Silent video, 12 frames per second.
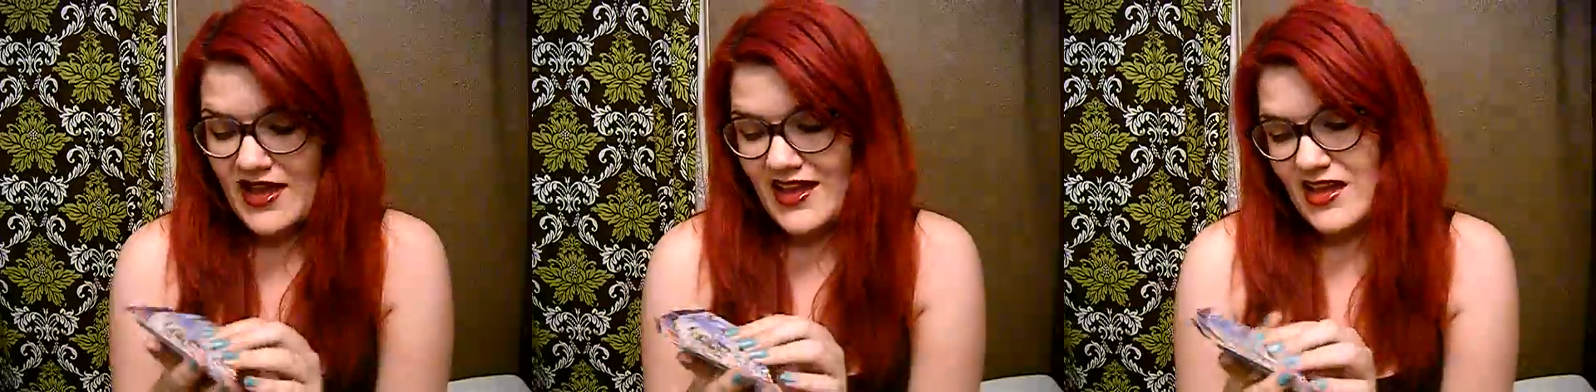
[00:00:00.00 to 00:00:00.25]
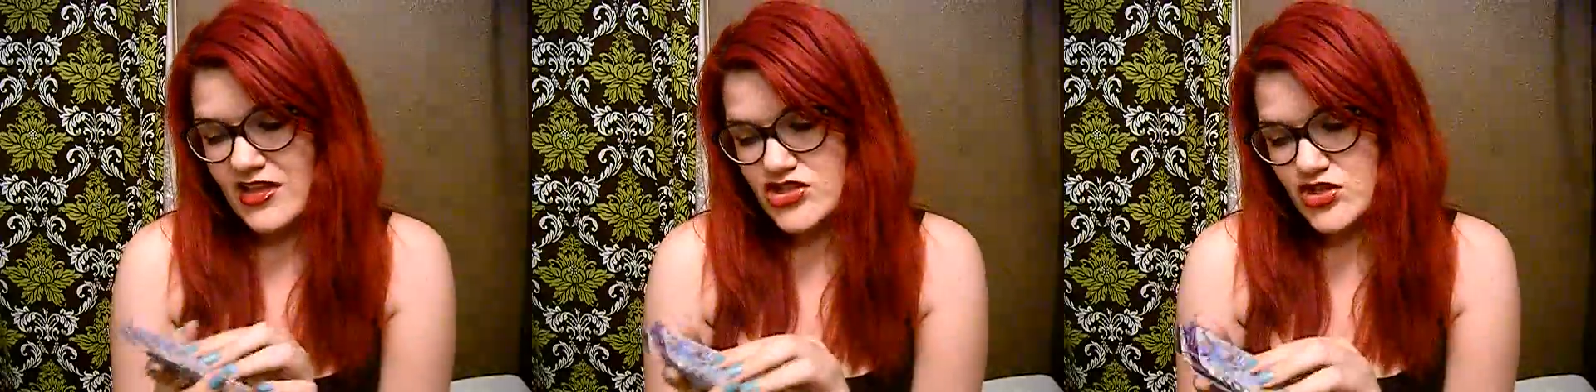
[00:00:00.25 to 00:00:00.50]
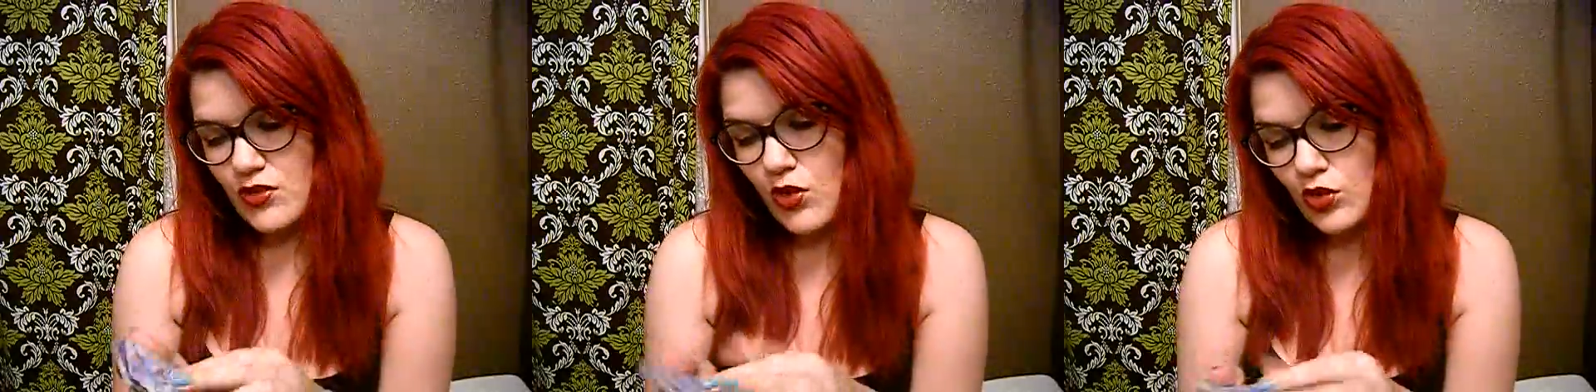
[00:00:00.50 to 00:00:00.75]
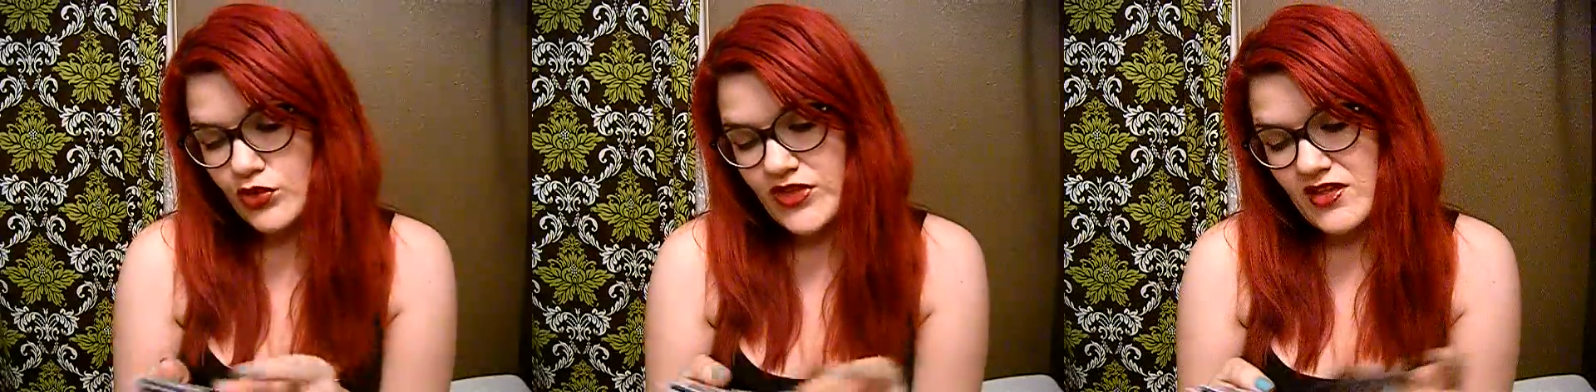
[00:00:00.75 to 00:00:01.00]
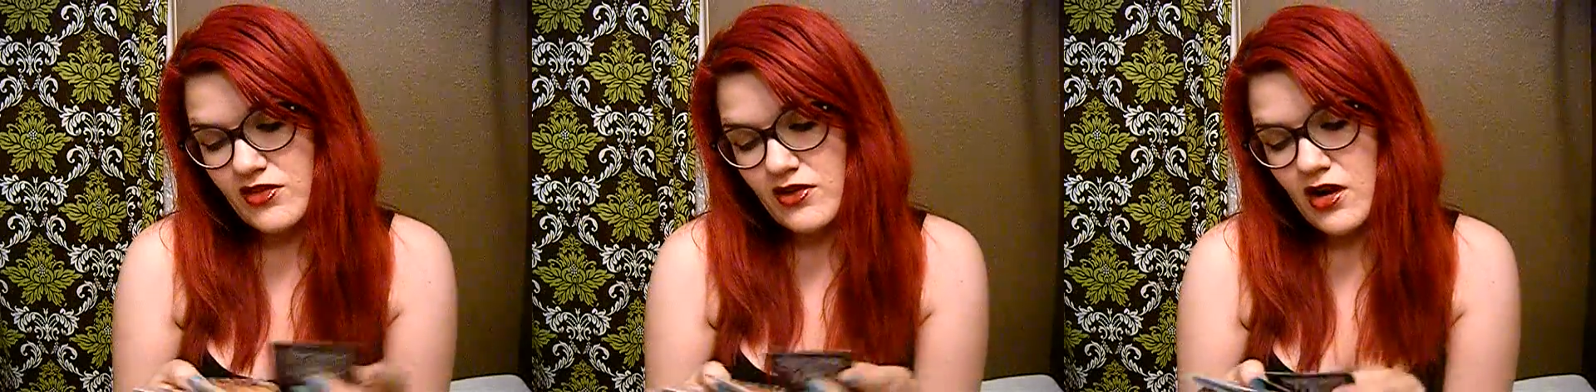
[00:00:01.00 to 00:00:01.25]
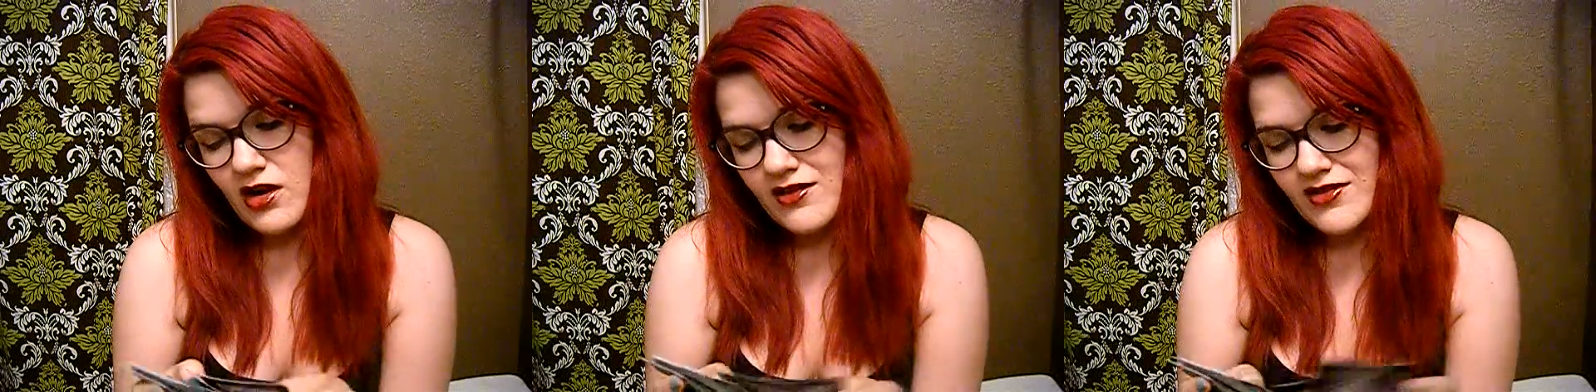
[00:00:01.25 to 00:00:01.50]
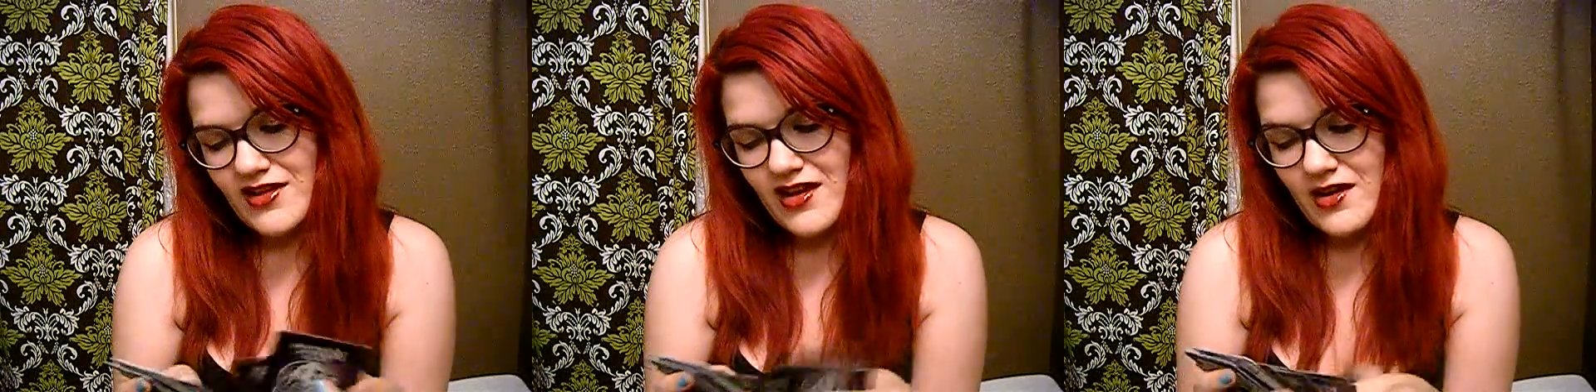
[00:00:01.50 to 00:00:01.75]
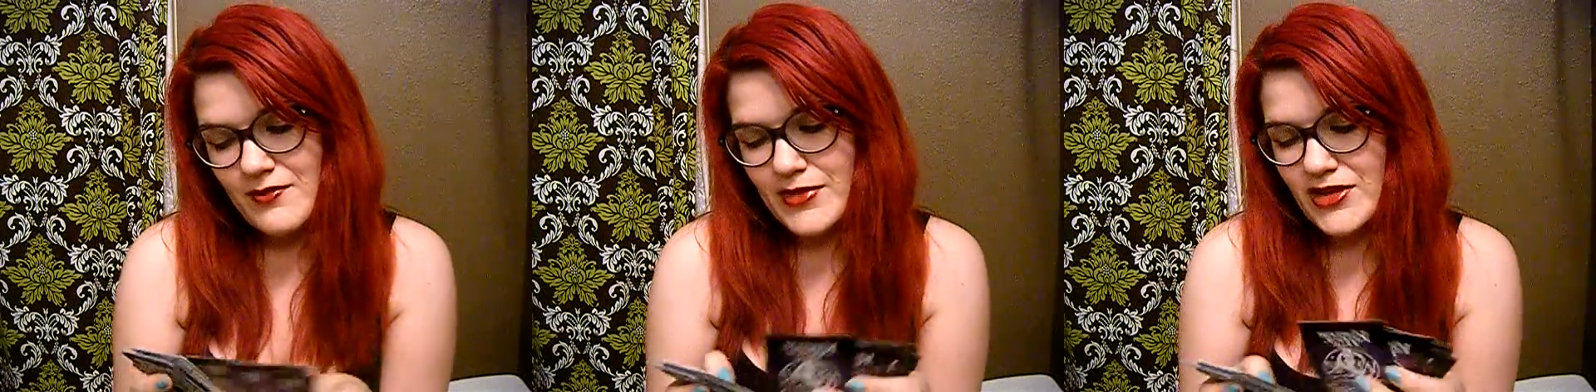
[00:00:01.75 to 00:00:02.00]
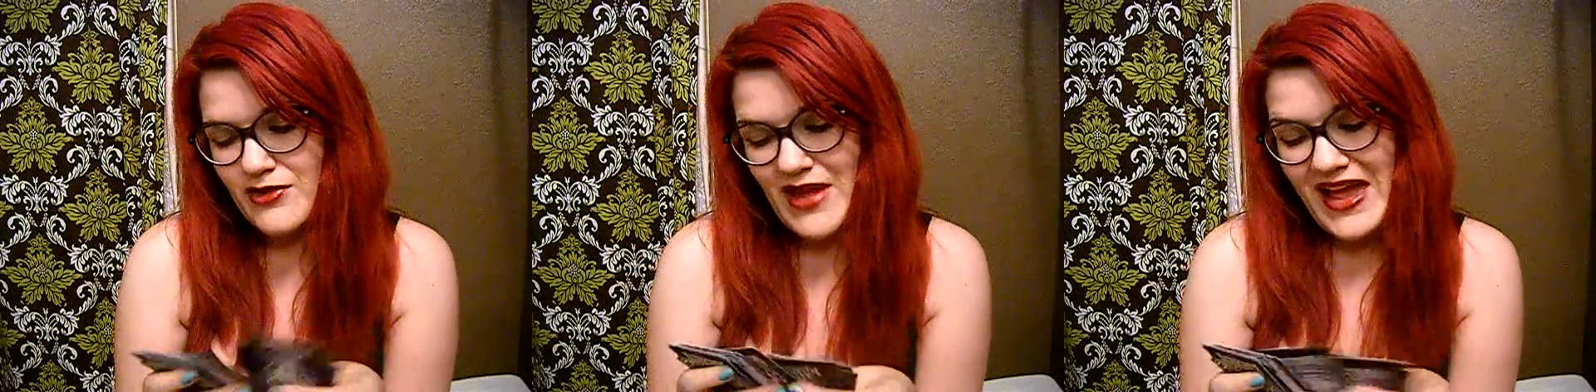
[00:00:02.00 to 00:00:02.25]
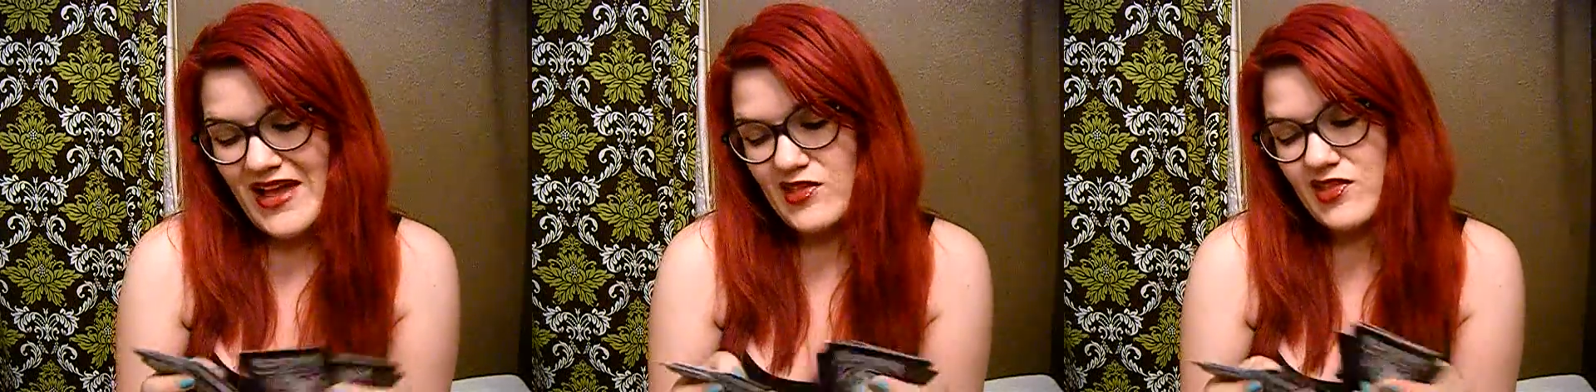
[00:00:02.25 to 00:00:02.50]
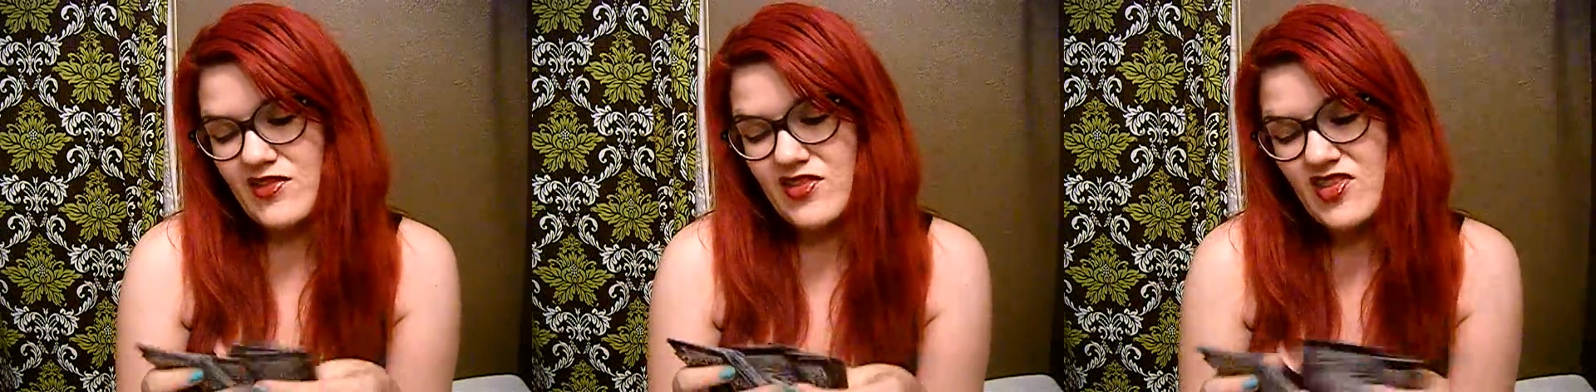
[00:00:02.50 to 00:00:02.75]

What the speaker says: and you hold these cards up and you cast